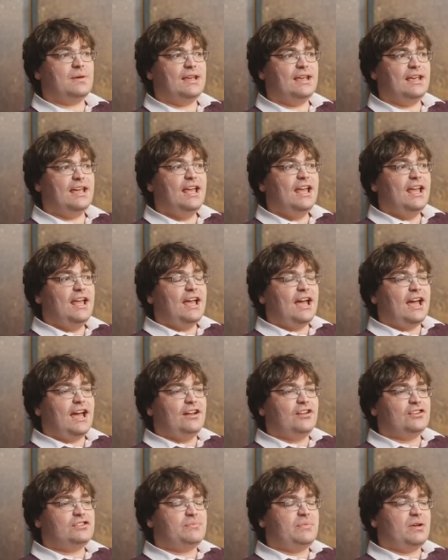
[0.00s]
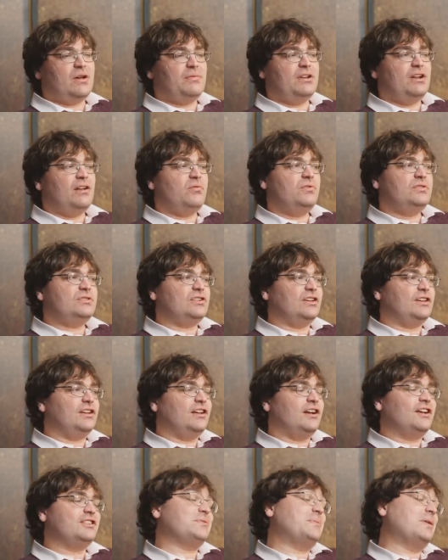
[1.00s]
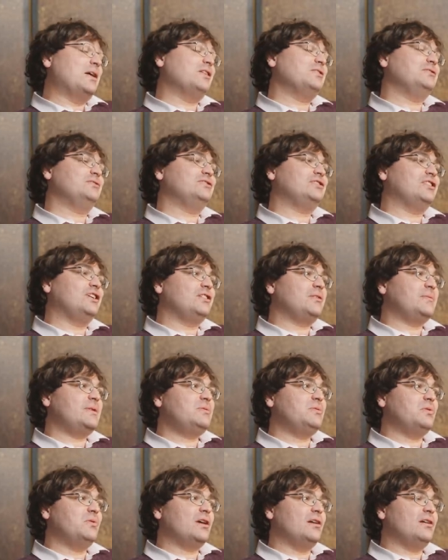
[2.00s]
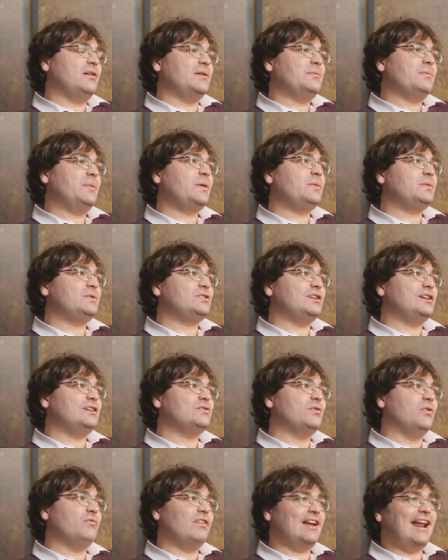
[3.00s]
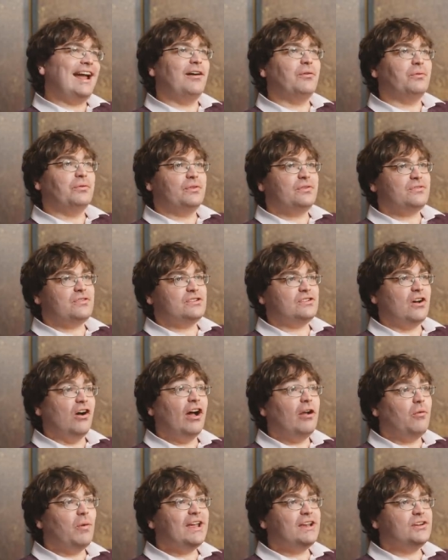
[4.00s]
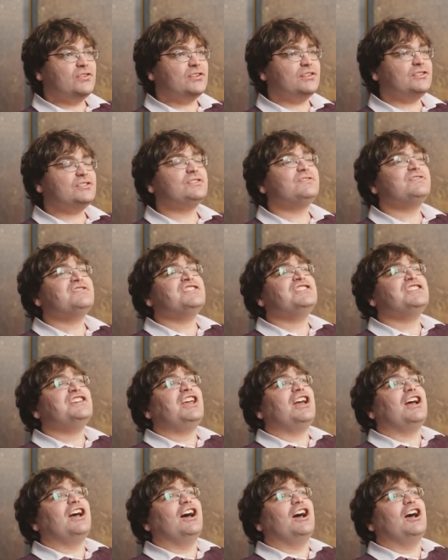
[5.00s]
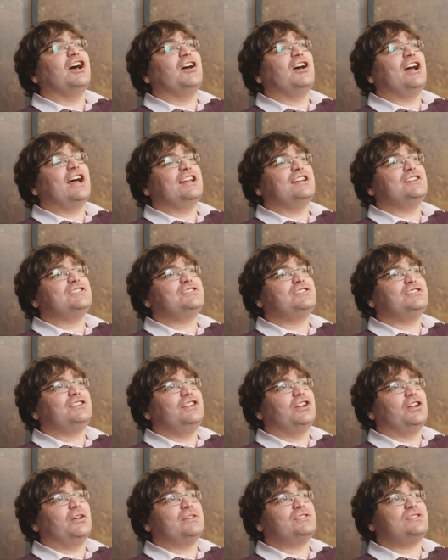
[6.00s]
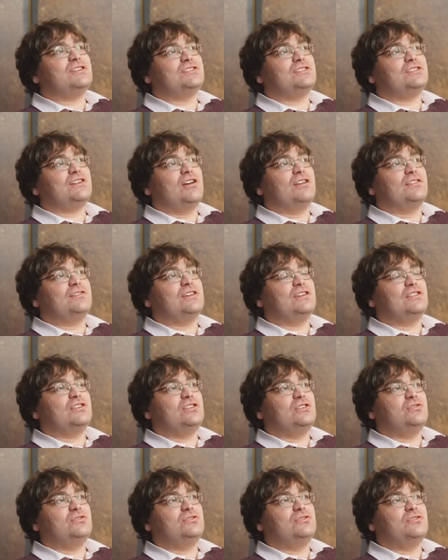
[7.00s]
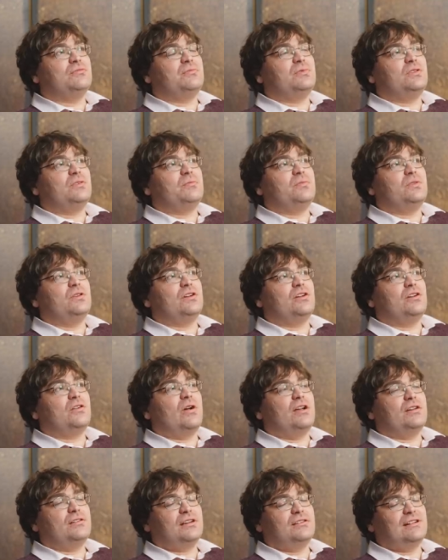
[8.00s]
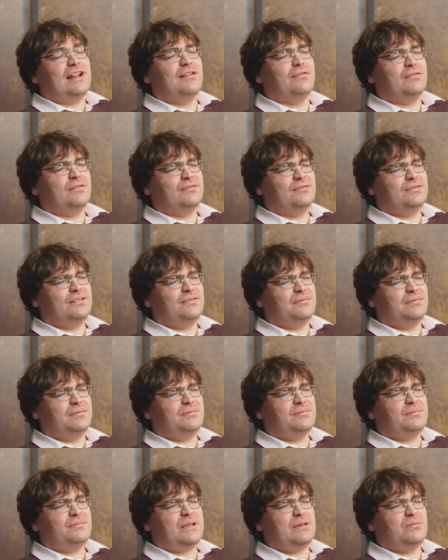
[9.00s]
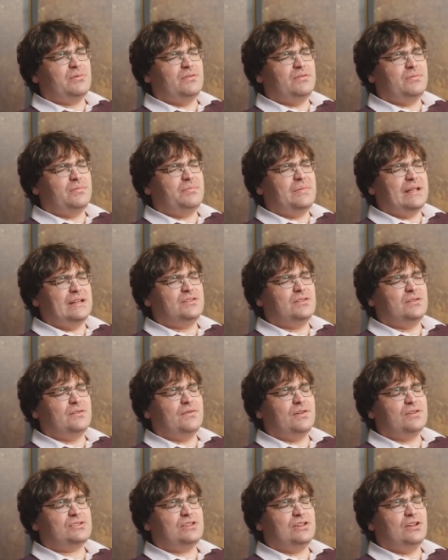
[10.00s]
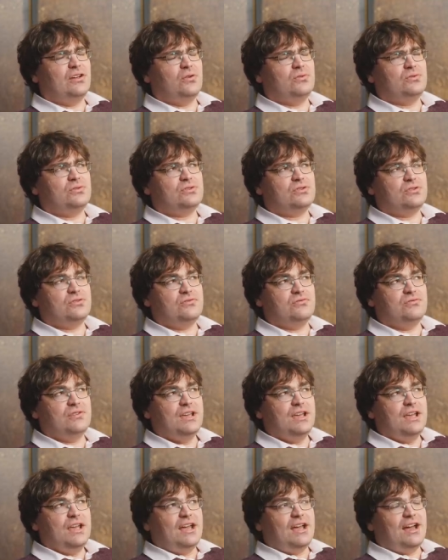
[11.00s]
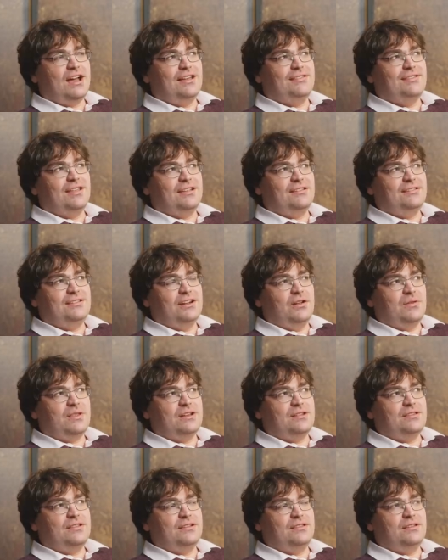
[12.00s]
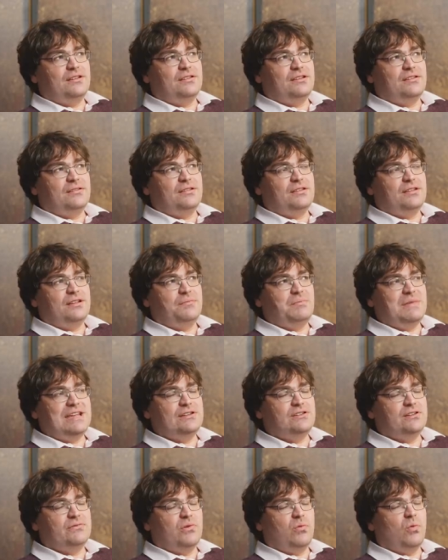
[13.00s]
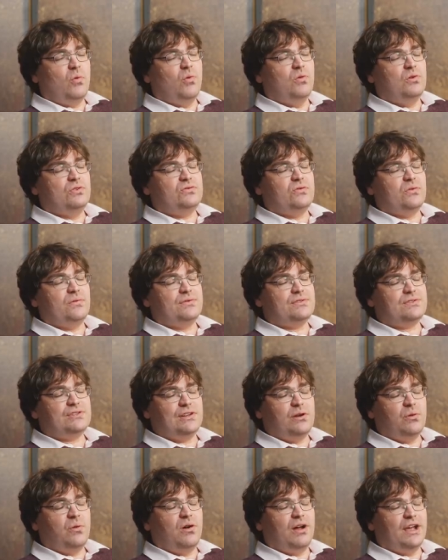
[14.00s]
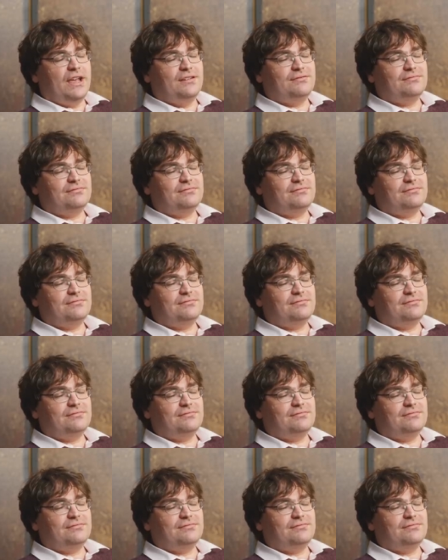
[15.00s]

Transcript: be. And I suppose, I mean, I would say, I suppose that the people, I mean, publishing is not renowned for its high wages, and it's, you know, it's a kind of thing that you, that quite clever people who've been to university go to, and they, you know, the immediate rewards are obviously quite